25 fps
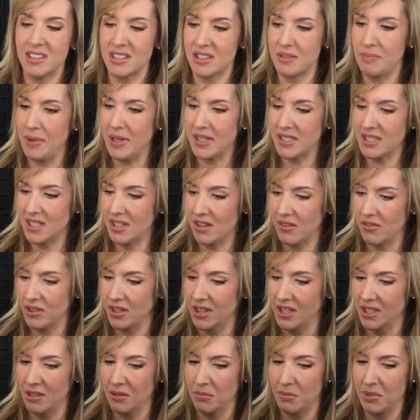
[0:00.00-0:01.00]
expecting
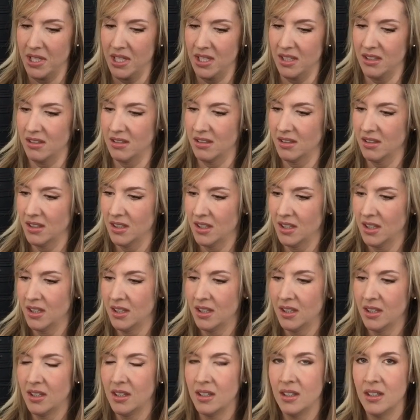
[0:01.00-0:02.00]
everything to be
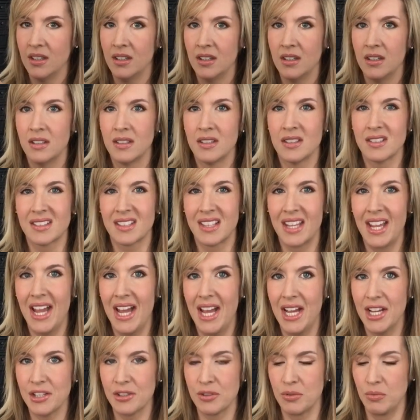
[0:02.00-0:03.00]
this
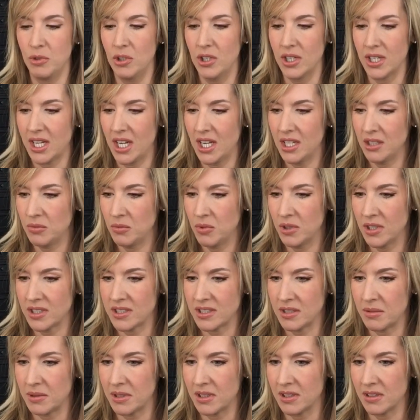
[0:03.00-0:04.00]
casual. I kind of wanted
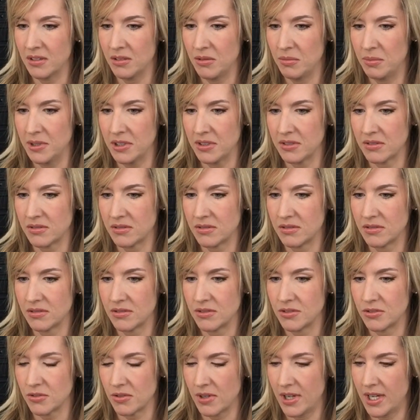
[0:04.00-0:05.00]
something a little bit
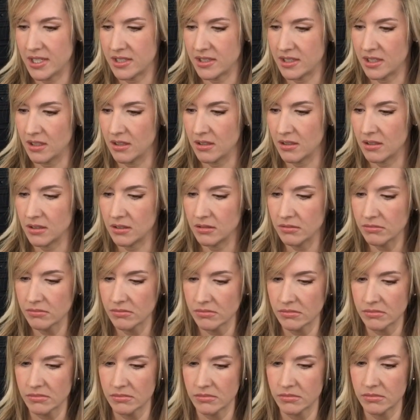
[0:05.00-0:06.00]
dressier.
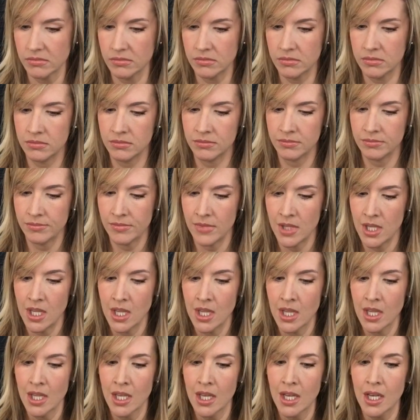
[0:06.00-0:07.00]
Mm.
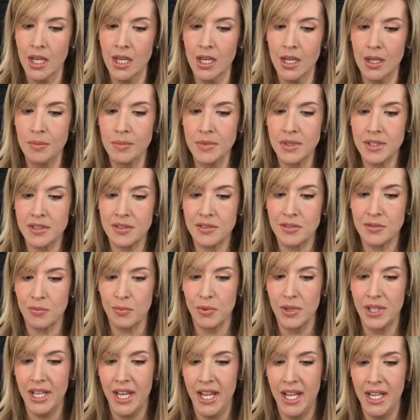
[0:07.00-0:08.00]
Um, this is
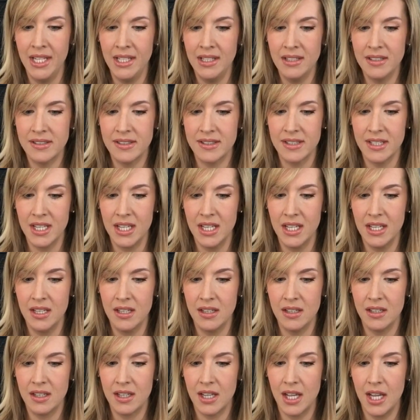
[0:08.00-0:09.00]
Renee
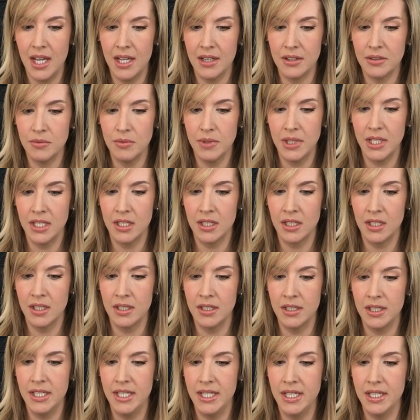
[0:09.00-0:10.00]
C.
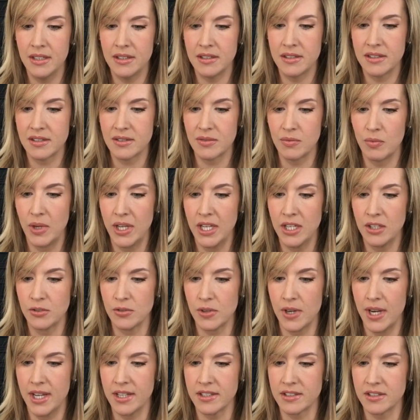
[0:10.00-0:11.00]
Katarina Knit Swing
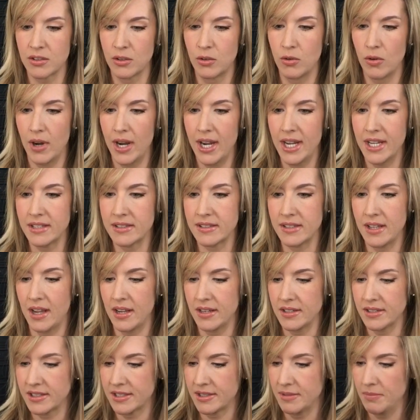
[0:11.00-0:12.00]
Dress Gray,
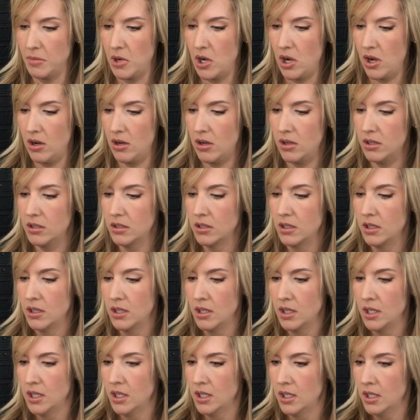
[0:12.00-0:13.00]
size small.
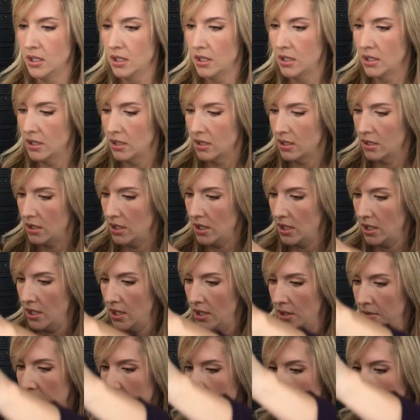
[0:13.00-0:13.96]
Um,